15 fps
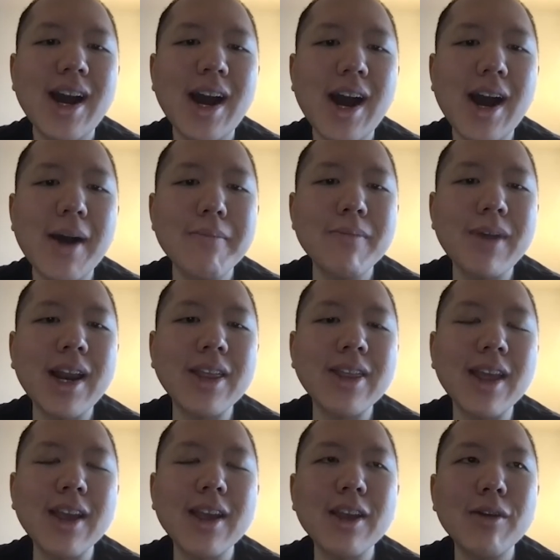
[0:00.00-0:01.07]
Um, and I
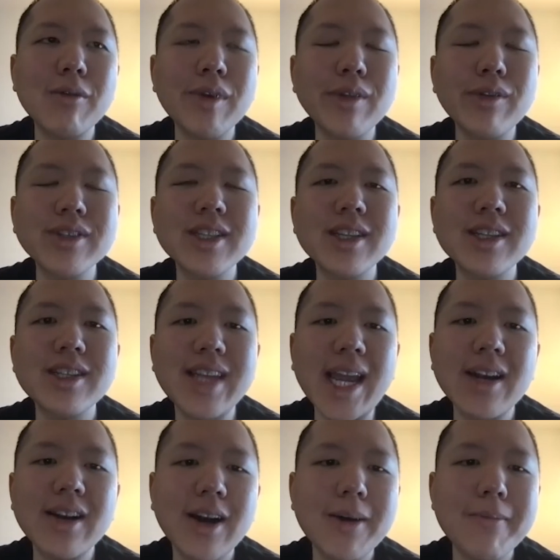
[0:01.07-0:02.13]
think you know when we looked at the
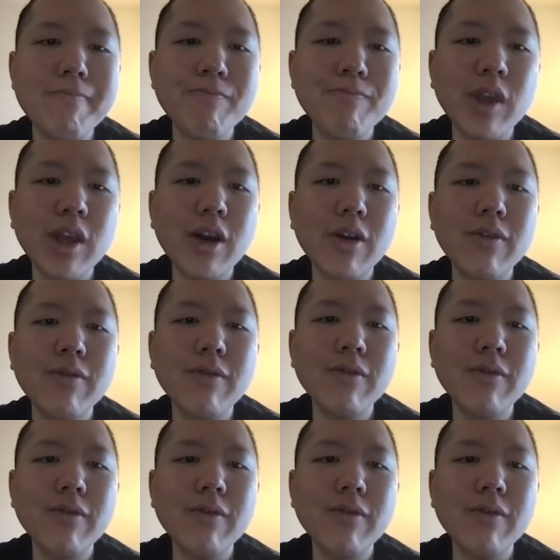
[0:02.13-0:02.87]
data, you know,